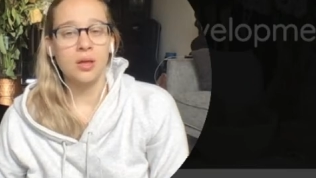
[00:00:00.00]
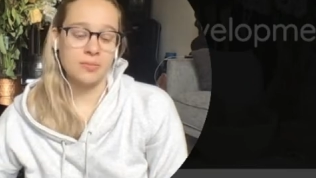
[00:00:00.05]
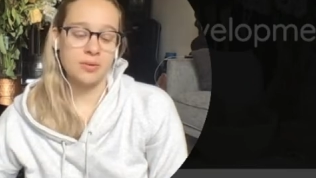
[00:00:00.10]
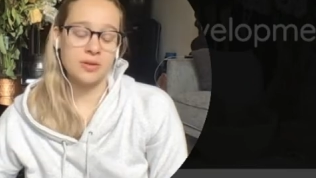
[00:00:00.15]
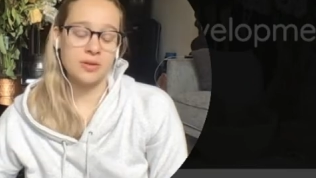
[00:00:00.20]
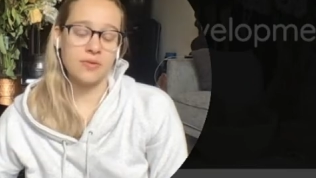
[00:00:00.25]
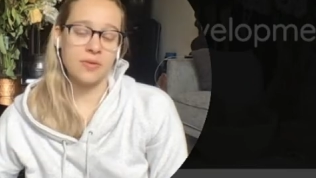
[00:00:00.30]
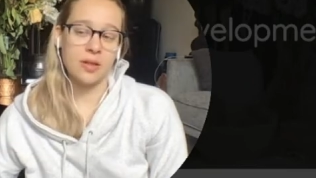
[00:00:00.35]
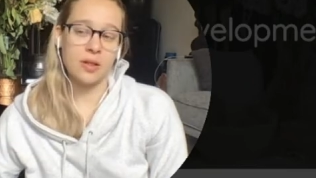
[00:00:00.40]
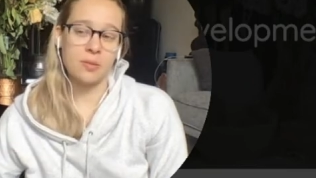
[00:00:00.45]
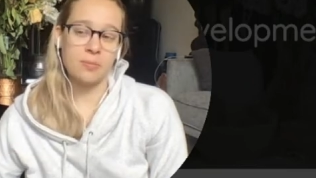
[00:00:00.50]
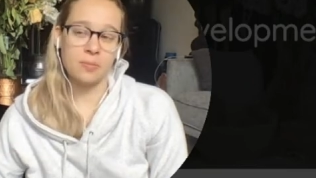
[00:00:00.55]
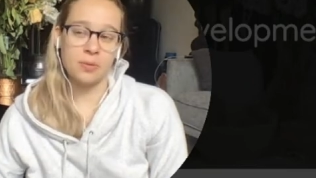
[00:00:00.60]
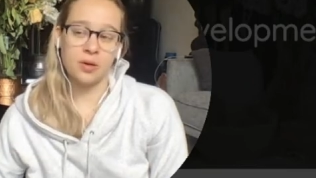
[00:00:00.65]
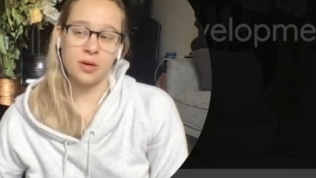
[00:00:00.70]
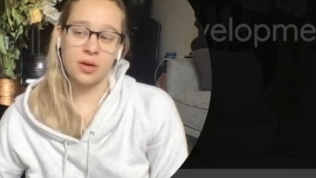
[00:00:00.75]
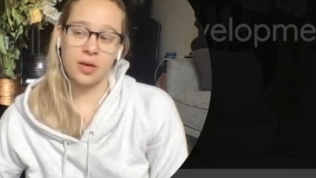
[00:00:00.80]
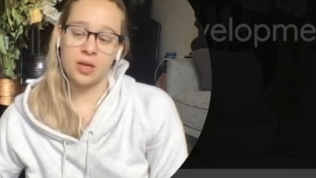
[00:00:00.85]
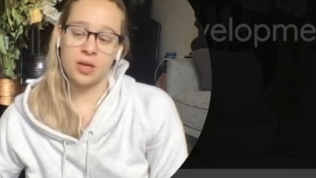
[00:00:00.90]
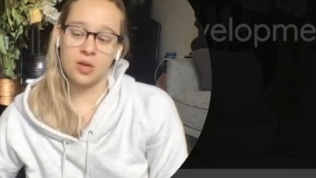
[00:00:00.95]
developer
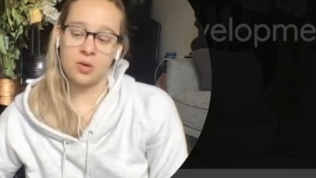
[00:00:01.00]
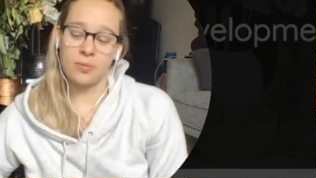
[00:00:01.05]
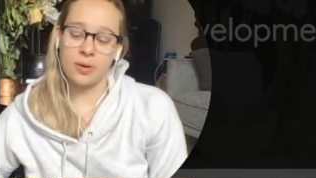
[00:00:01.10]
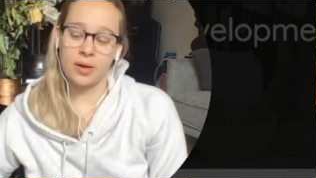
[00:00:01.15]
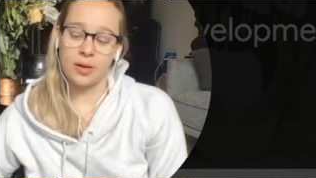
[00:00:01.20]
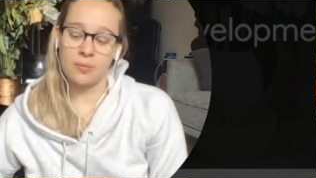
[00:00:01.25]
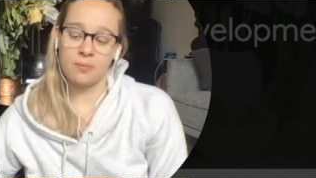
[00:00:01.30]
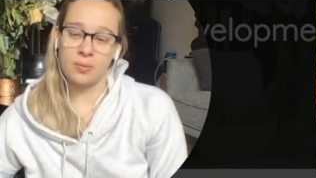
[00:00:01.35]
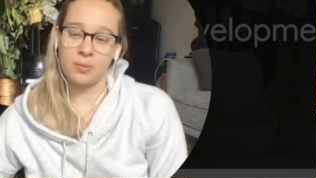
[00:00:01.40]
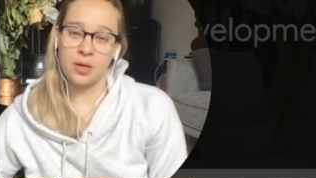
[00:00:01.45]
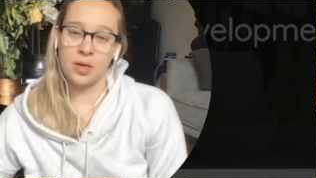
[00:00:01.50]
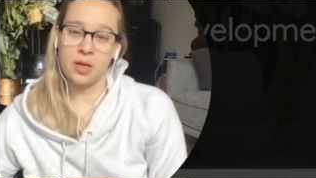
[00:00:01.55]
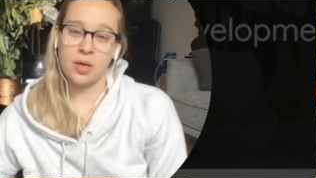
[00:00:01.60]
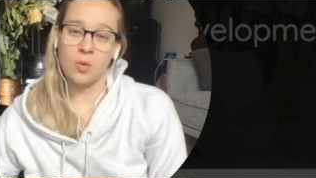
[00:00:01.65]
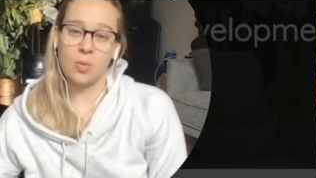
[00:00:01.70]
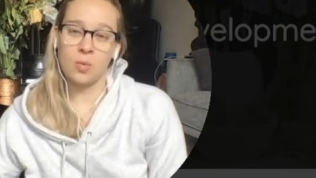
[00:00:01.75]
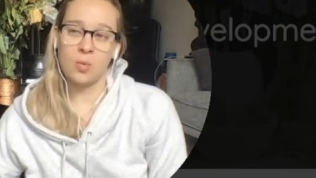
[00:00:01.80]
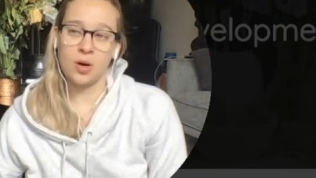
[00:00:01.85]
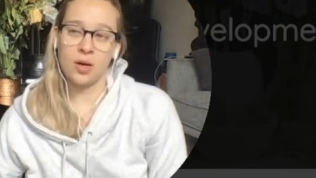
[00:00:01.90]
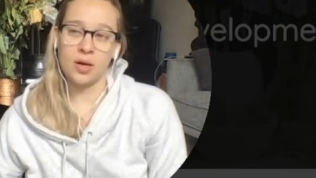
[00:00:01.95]
and you might be
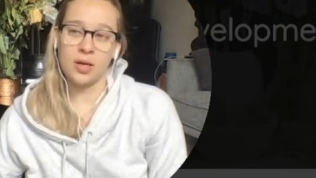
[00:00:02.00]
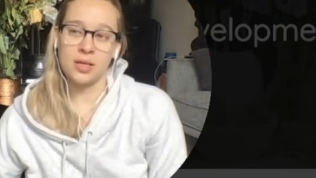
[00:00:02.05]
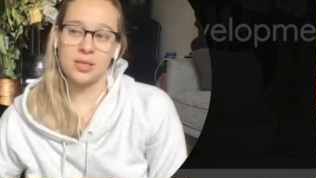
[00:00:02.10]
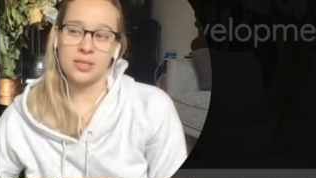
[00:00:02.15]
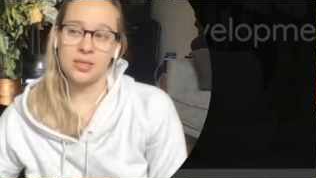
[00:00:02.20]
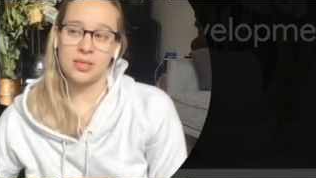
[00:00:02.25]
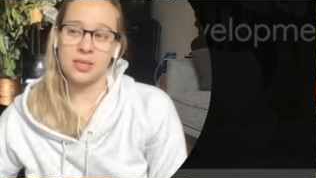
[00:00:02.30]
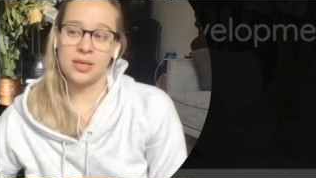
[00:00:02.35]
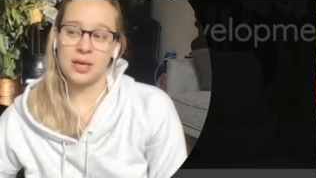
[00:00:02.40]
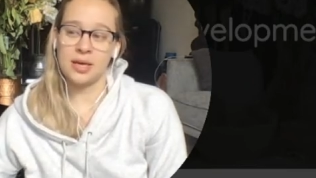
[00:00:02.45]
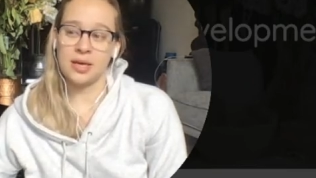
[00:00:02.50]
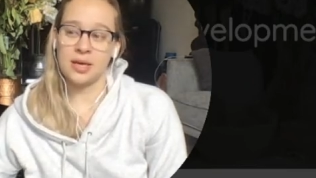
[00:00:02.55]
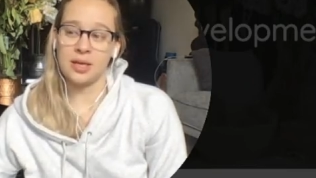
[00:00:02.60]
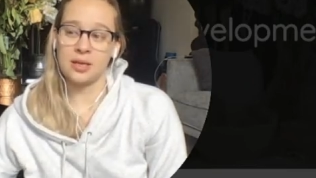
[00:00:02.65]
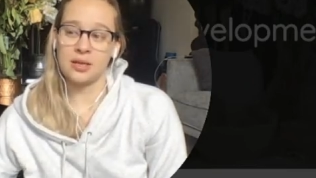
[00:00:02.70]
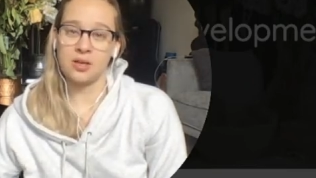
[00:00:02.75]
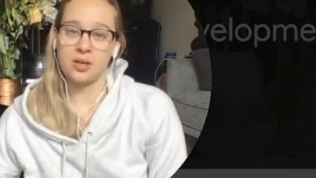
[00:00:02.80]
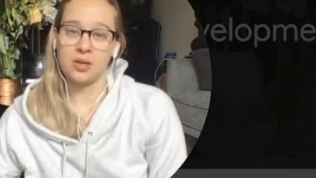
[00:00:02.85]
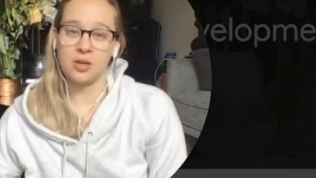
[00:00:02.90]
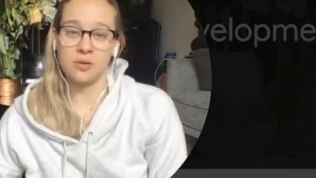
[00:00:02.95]
wanting to
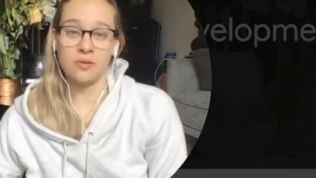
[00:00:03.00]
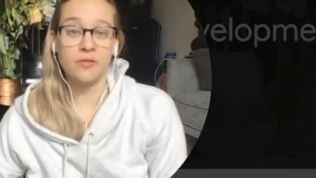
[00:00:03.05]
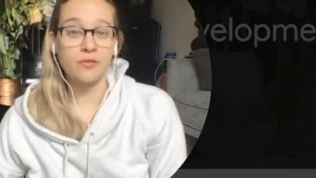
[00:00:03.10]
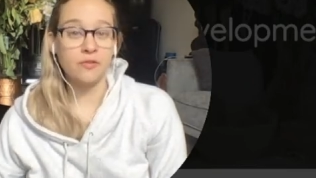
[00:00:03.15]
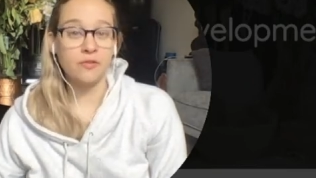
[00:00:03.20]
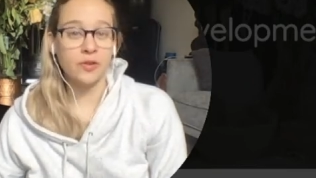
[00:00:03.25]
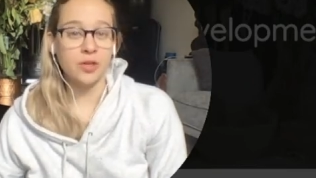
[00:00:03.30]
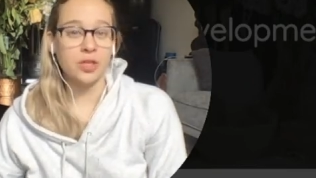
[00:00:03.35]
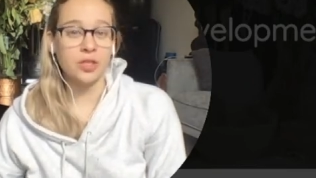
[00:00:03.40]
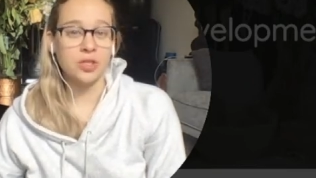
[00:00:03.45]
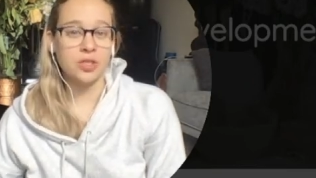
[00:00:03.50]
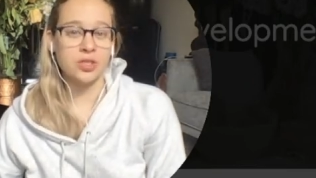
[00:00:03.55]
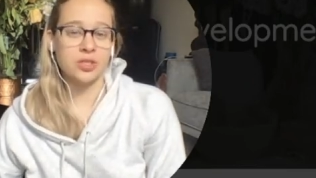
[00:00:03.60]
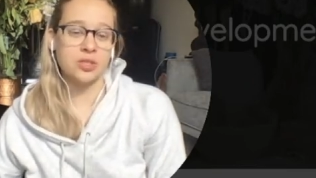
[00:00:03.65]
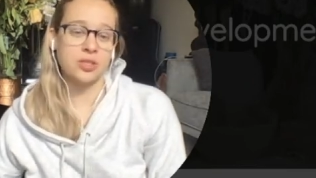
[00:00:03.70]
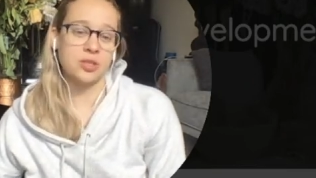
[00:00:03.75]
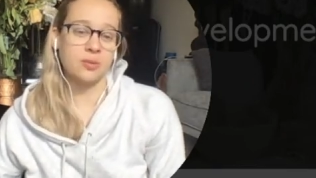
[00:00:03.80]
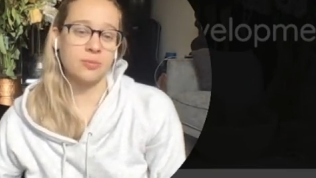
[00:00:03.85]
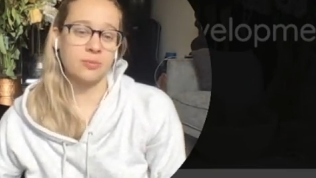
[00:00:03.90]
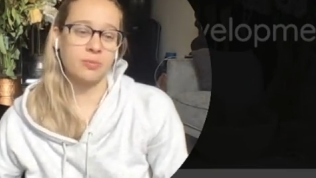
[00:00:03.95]
get your
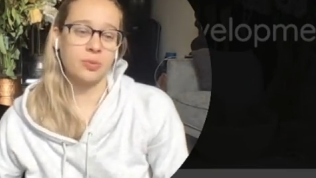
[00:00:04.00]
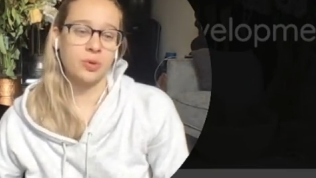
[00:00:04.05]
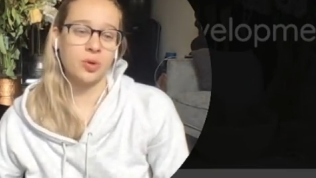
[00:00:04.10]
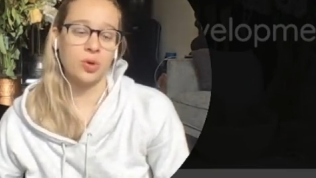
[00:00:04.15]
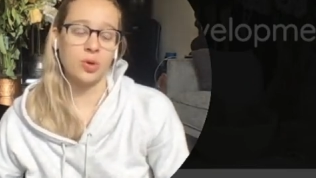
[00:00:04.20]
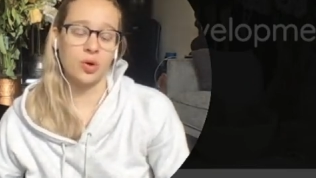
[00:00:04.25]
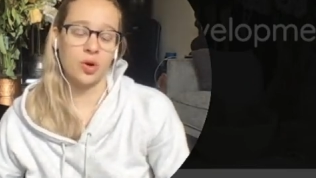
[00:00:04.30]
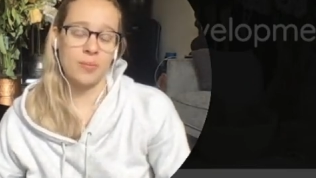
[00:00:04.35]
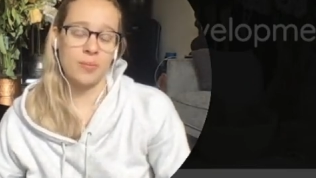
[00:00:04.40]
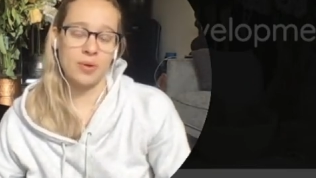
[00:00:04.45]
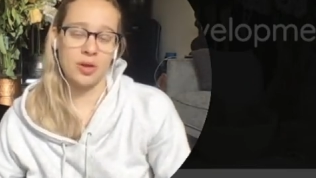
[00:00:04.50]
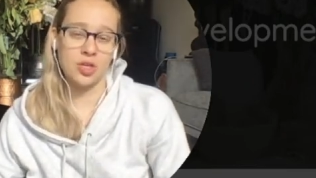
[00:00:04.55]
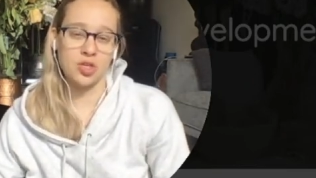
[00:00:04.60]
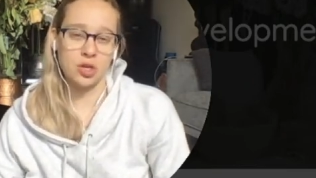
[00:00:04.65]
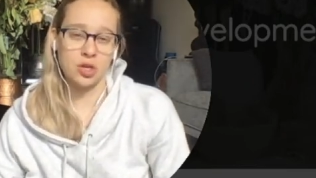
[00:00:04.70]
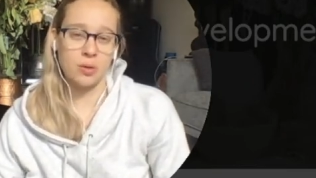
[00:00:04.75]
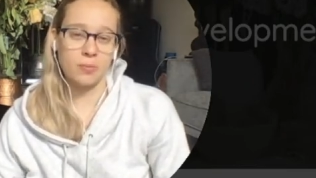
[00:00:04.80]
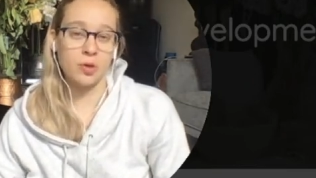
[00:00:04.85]
first programming job.